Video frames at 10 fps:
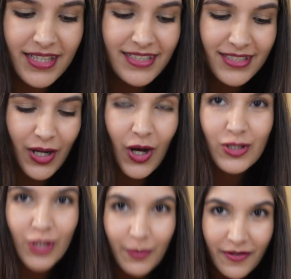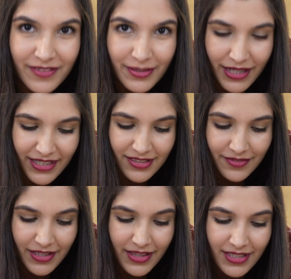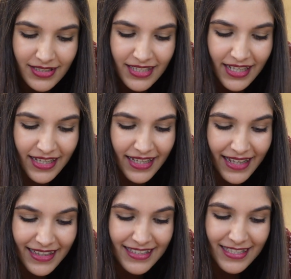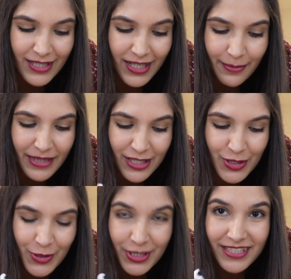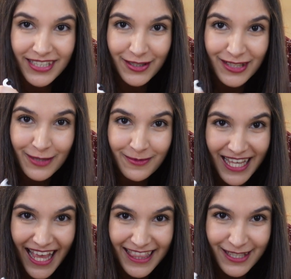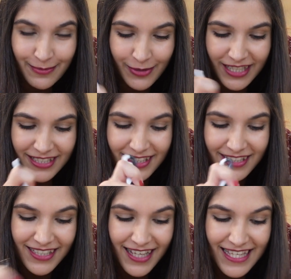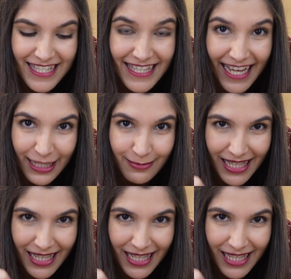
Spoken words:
it on top of the rest of the things, and this is gonna make sure the crisps and the pretzels stay in